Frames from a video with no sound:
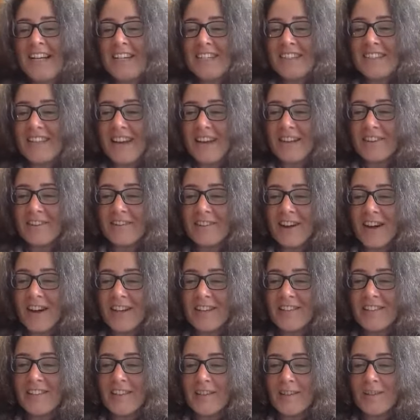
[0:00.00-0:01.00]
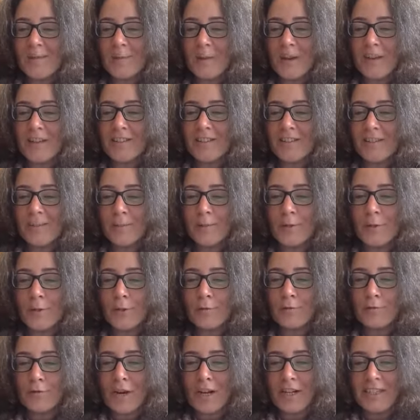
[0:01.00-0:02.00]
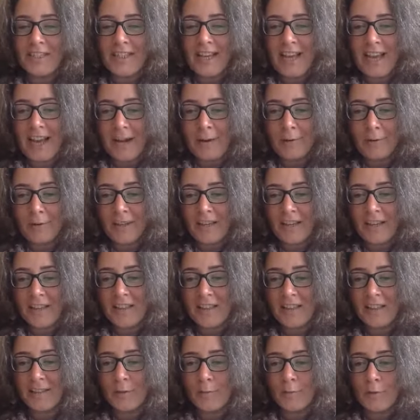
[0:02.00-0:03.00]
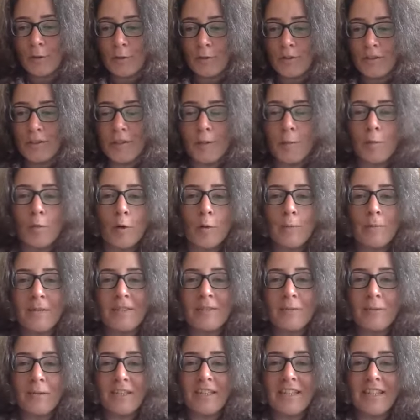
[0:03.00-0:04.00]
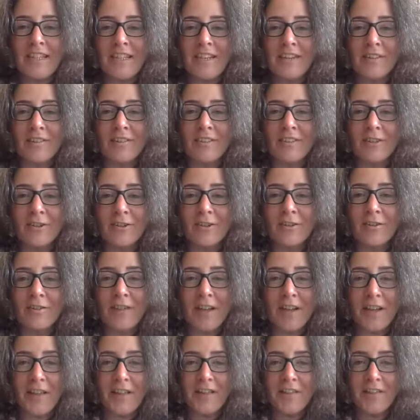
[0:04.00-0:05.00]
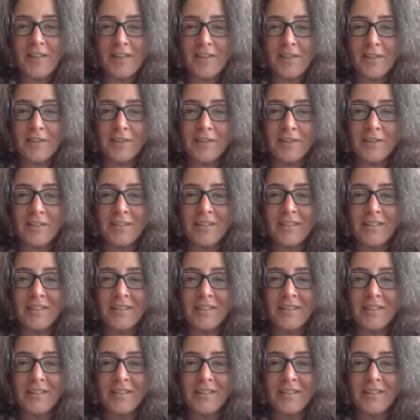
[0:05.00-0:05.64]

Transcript: Zachariah says, where's the moon right now? Well, I think the moon is somewhere between here and Earth and the sun.